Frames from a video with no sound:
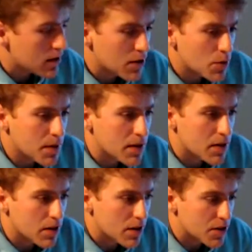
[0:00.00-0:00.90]
little bit
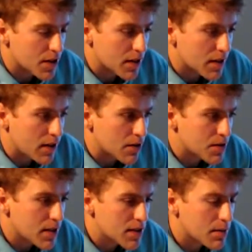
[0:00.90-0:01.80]
encouraging.
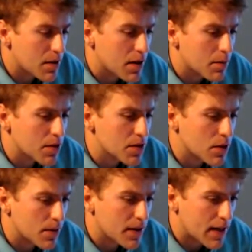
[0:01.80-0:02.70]
Seeing some of the numbers
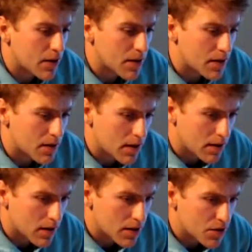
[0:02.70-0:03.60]
slowing down
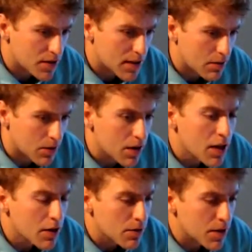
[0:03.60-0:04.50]
in countries that were
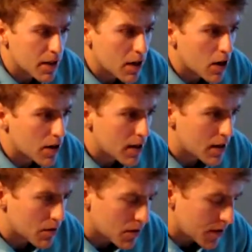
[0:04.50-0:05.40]
really hard
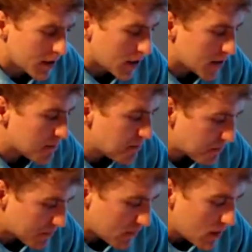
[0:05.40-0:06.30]
hit early on.